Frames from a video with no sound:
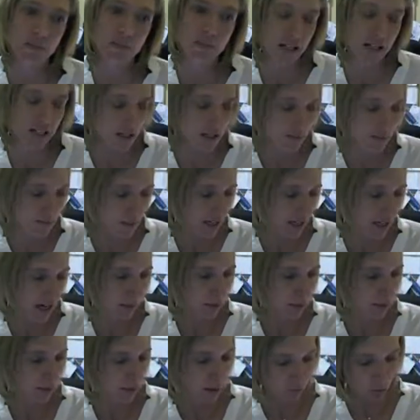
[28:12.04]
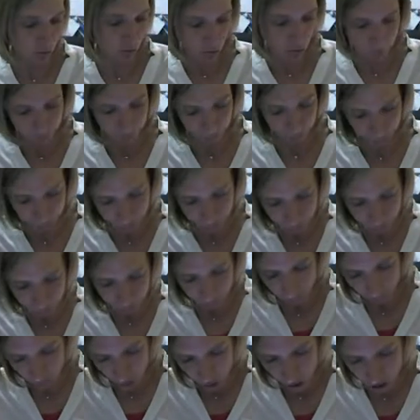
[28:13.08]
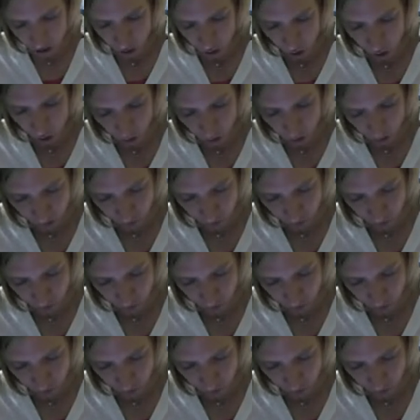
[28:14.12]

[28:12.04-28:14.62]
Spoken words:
me to speak up a bit more. So